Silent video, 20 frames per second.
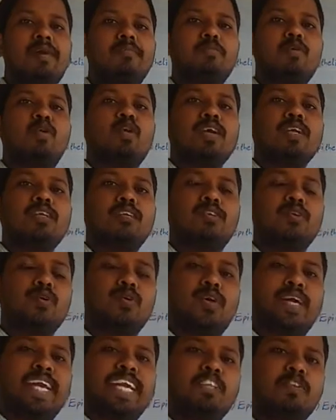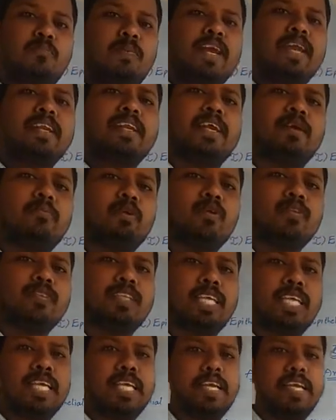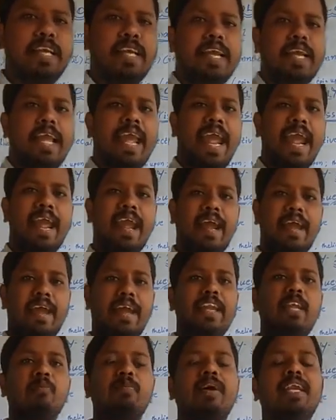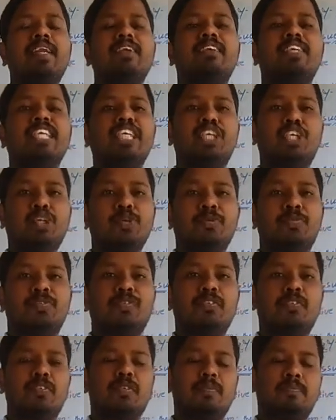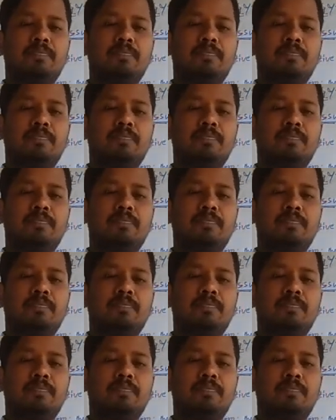am going to explain about the animal tissues.